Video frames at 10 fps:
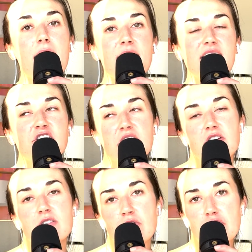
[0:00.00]
manage their
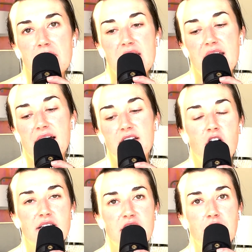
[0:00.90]
social media and
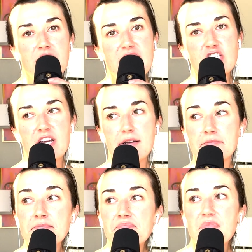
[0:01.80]
content creation,
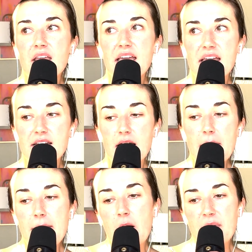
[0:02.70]
and
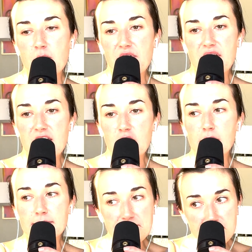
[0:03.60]
I'm helping with like,
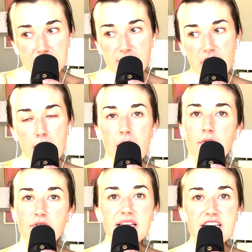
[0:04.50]

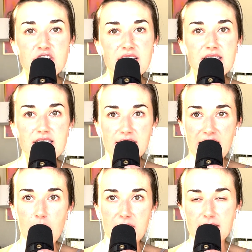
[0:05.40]
public relations and like
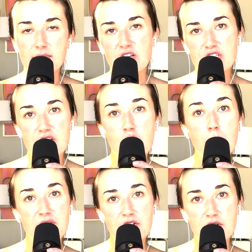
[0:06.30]
helping them
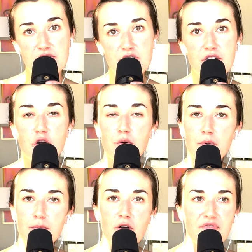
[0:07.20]
open their new studio and
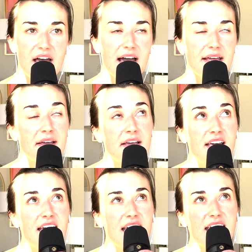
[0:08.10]
promote that.
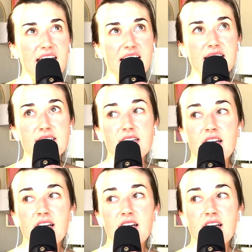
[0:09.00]
And